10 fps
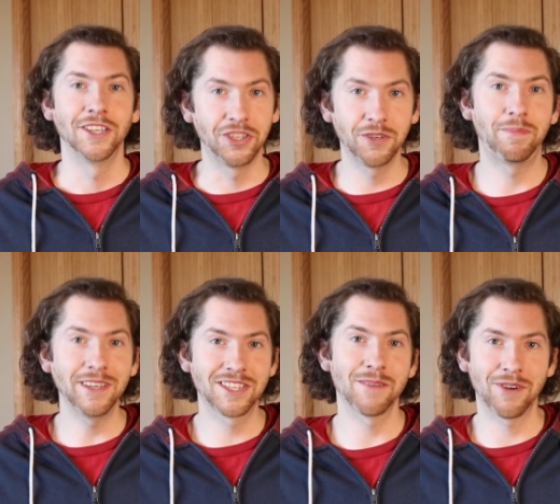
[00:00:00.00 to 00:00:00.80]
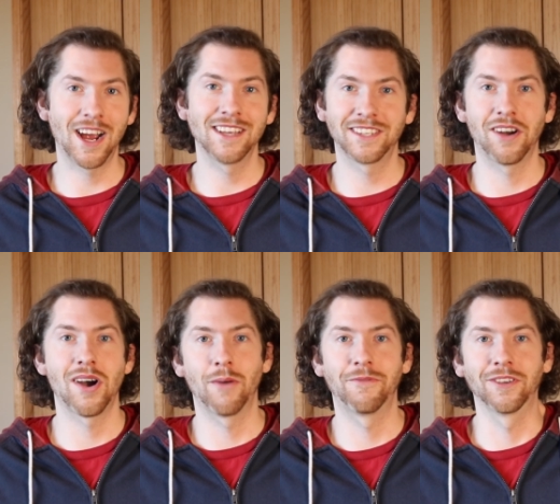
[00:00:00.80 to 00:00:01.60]
You'd be surprised how
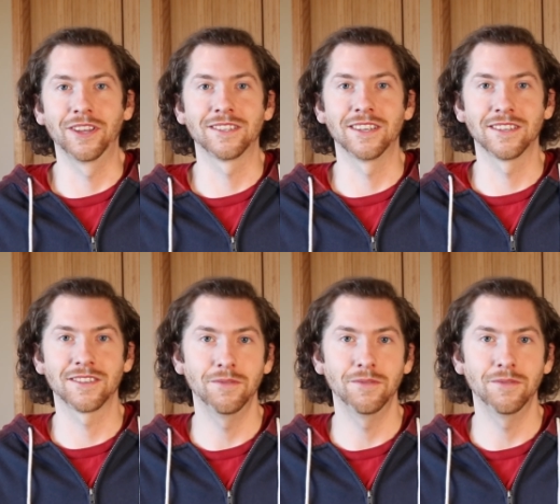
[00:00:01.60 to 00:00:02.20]
helpful this is.